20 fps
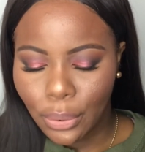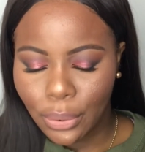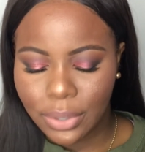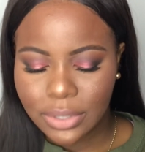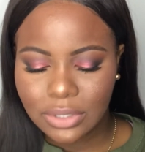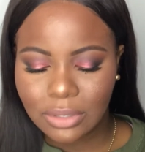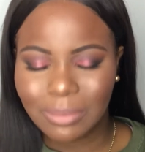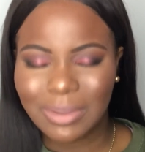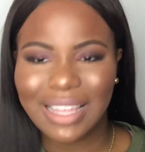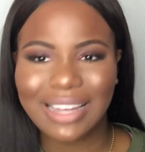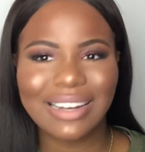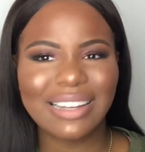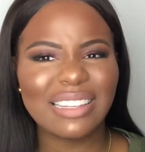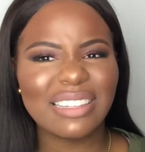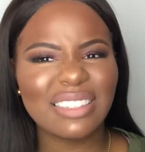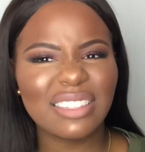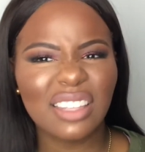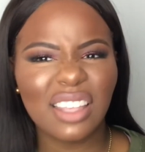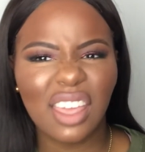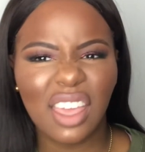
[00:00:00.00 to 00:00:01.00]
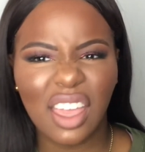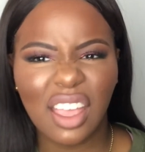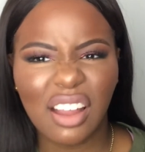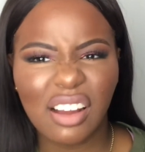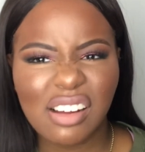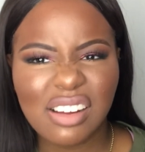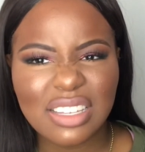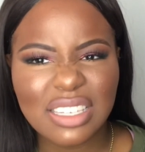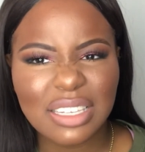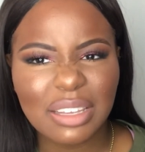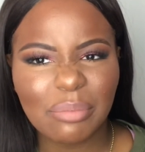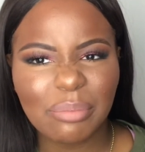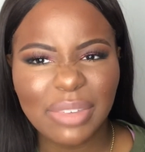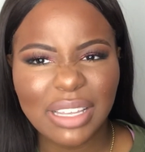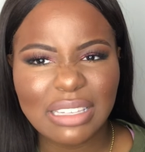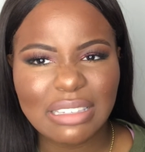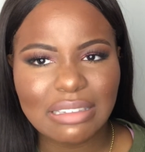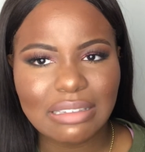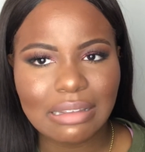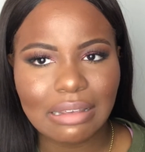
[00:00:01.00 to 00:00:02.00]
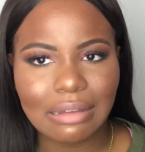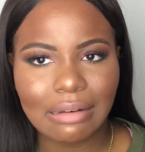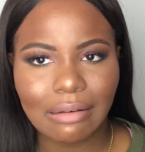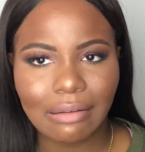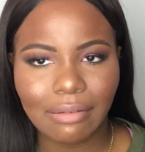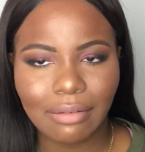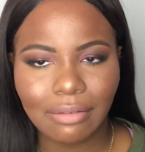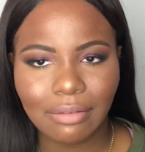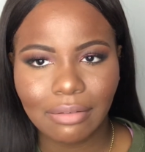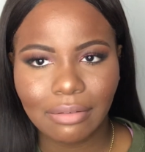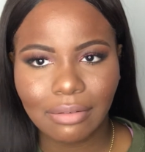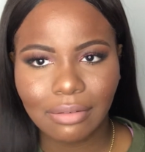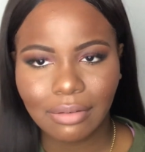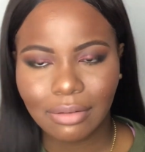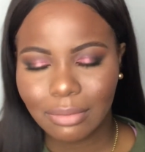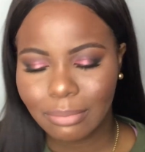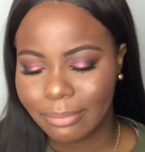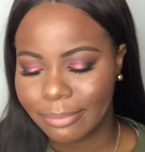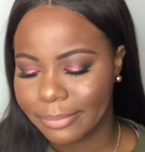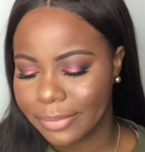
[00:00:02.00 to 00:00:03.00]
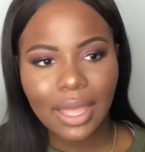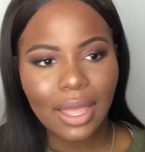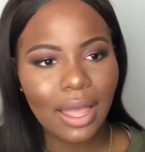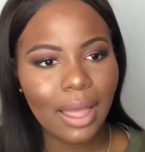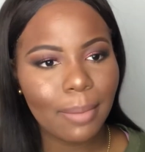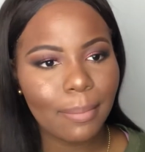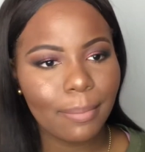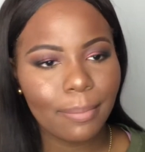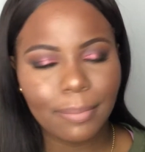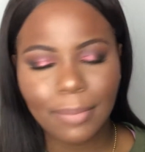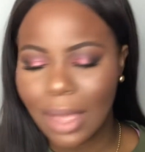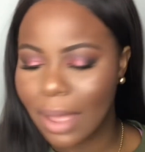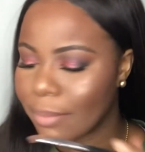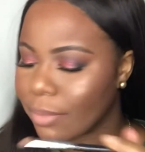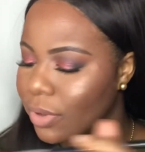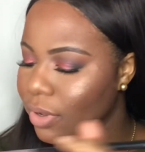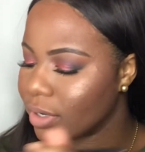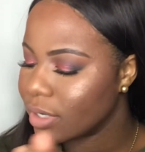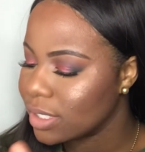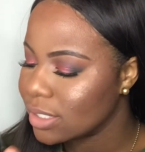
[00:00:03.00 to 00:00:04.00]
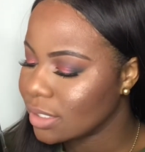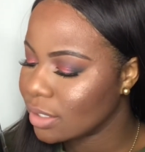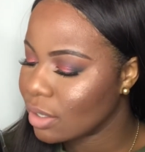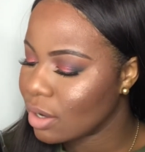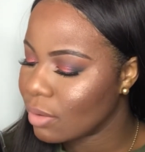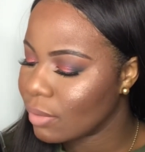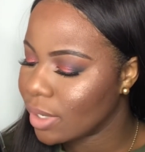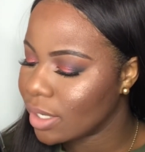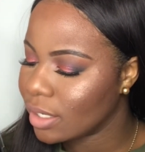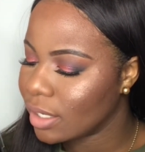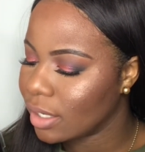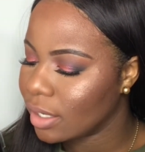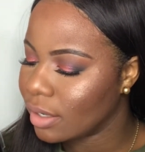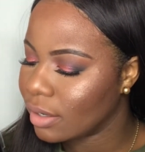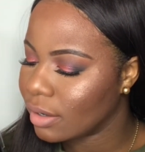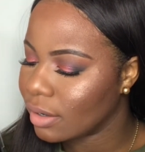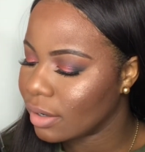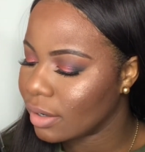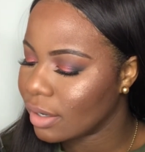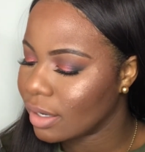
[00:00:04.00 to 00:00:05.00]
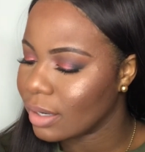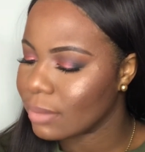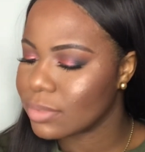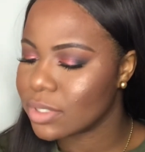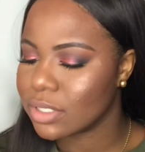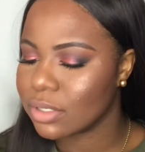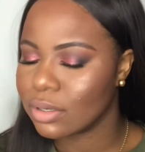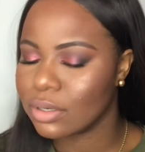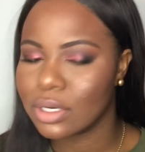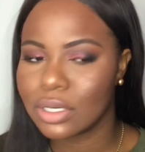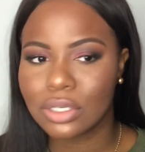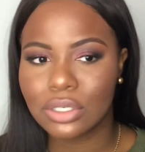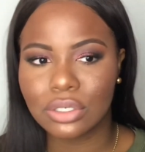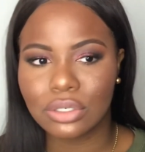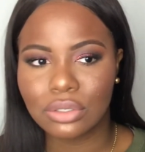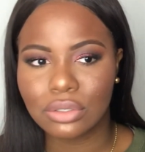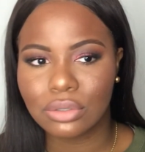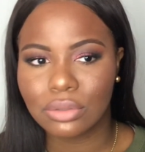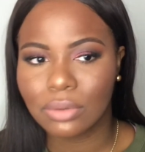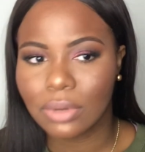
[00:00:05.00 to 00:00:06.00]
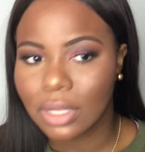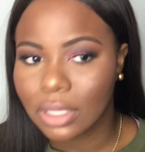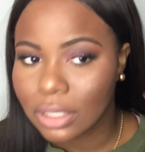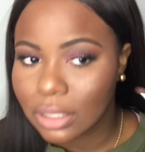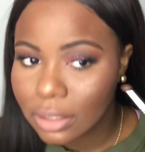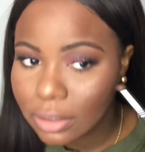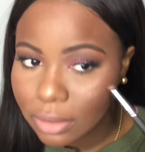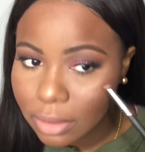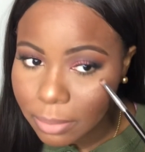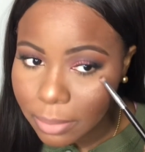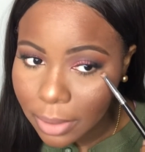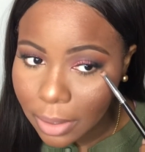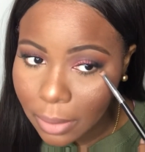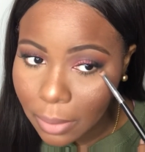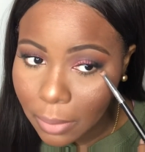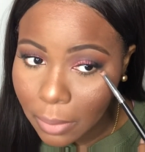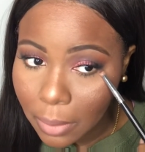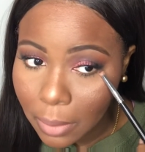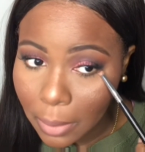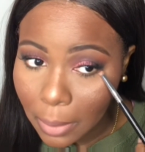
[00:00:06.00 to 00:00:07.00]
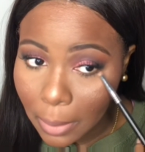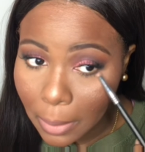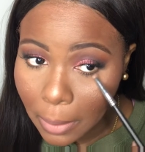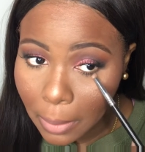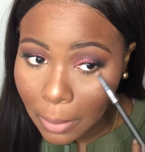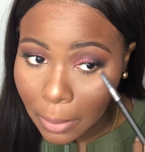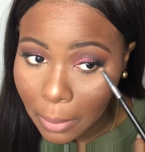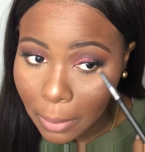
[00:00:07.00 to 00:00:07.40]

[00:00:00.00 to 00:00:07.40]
So I'm kind of scared to mess it up. I'm gonna go in here and I'm just gonna do a little bit on